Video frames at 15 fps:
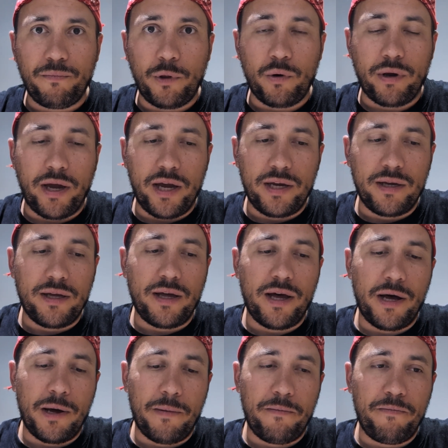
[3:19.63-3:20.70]
Okay,
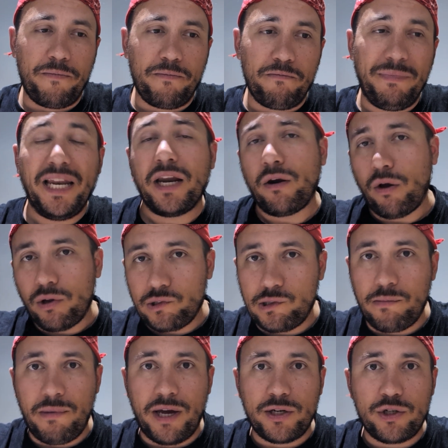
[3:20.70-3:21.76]
Milan lost the
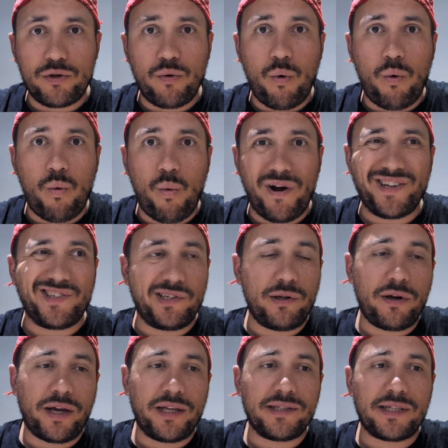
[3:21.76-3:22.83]
match 1-0
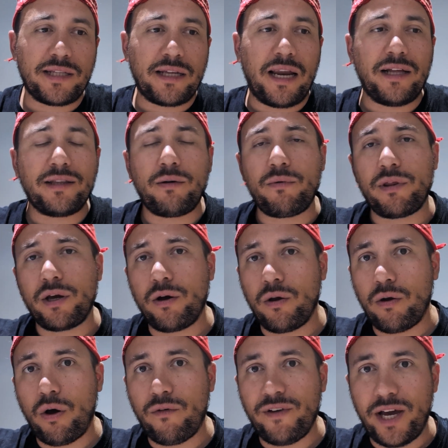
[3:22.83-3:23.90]
against Atalanta with a goal
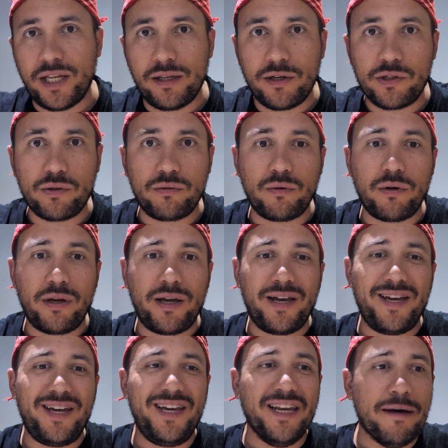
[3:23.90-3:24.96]
of Ederson
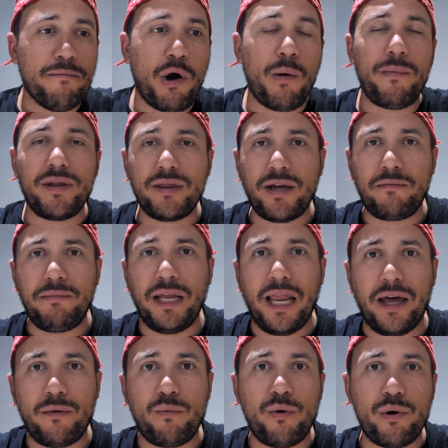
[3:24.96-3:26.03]
in a moment that
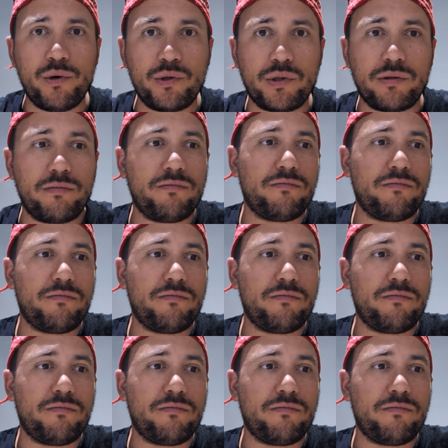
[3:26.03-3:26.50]
Milan was